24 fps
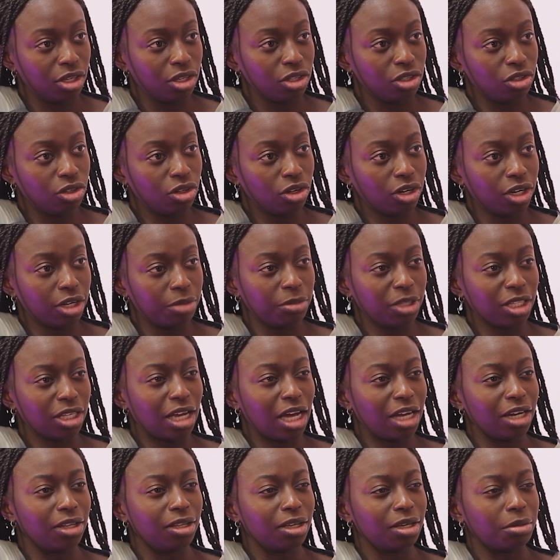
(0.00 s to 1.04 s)
Mm-hmm. You know what I
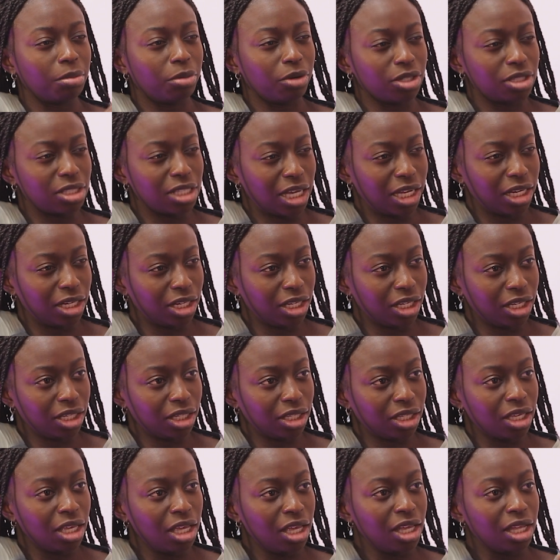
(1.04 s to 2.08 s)
mean? Kind of, like,
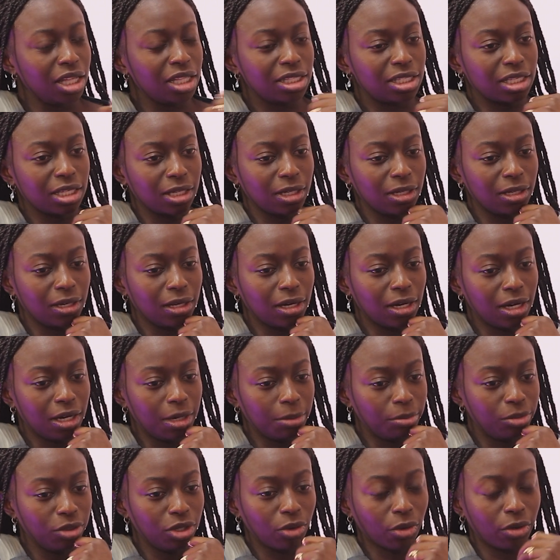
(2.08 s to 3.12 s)
pretending to
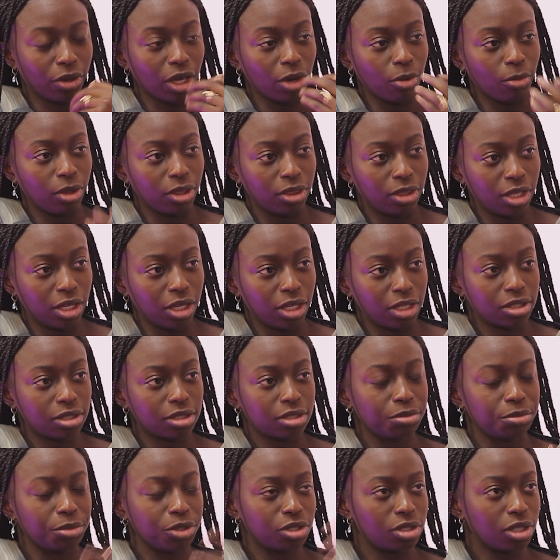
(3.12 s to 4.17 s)
uh, be okay with
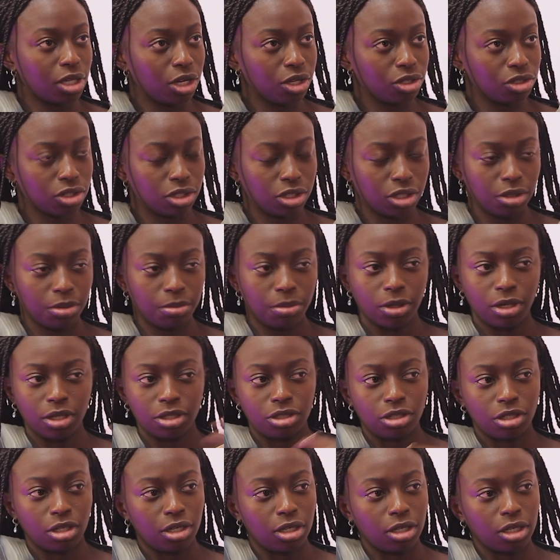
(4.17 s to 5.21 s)
this, misogyny,
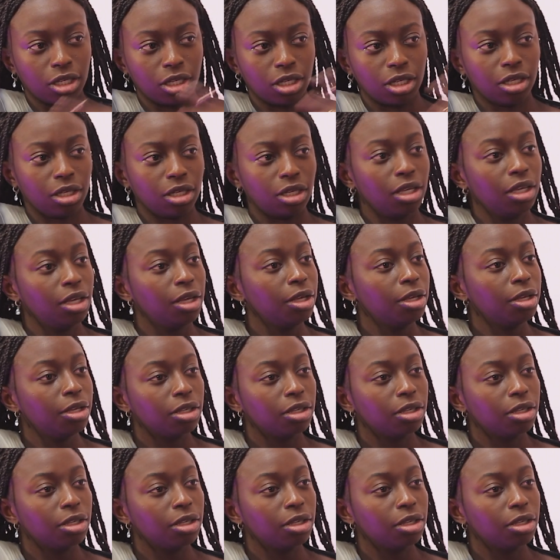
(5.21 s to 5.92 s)
patriarchy.